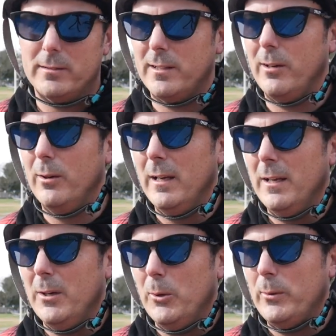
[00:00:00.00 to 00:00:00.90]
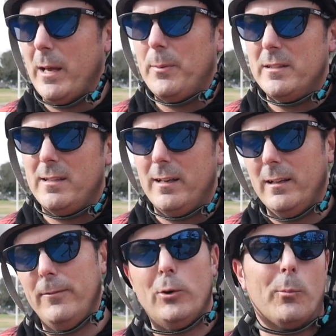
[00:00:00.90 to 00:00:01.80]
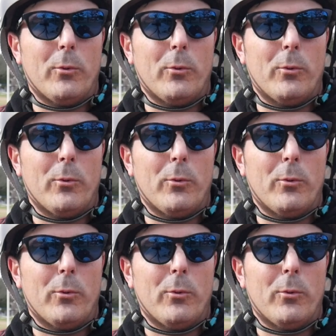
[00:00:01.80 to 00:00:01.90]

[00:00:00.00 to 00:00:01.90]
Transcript: So, with that being said, if you're a